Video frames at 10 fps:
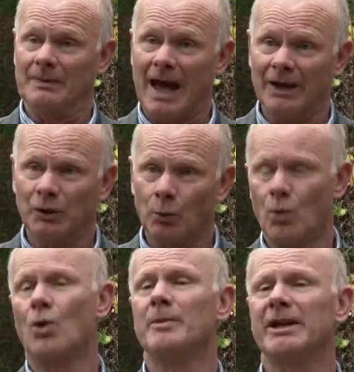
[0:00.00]
and
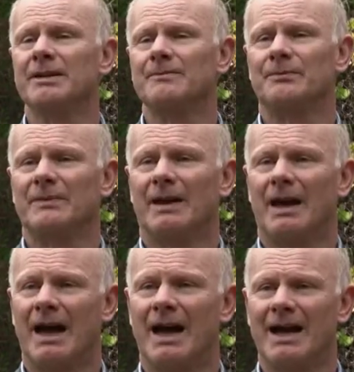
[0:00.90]
warming
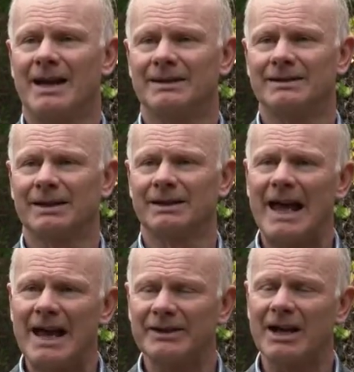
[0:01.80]
and
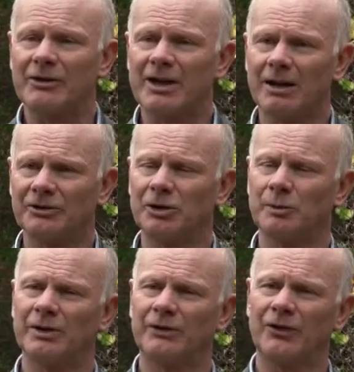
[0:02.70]
land agriculture
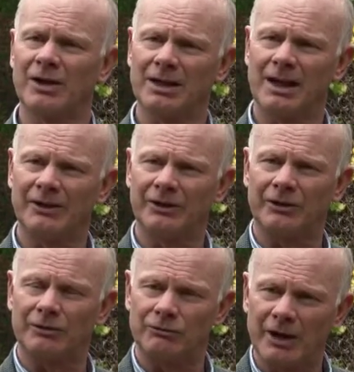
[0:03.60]
with the
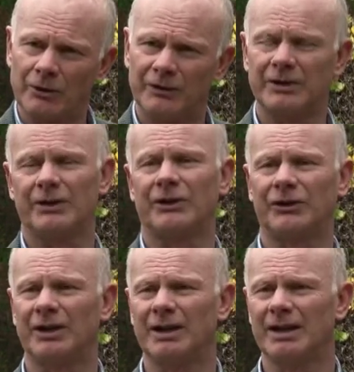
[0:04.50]
fertilizers that run off into the
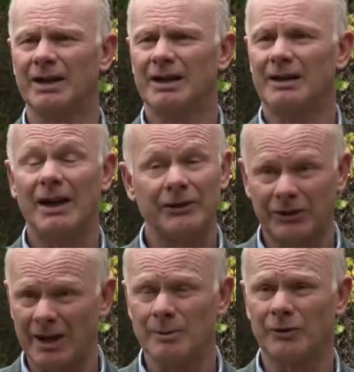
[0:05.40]
sea has
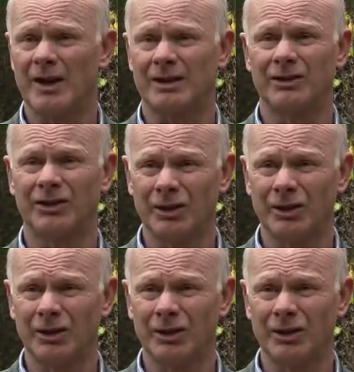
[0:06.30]
the same effect as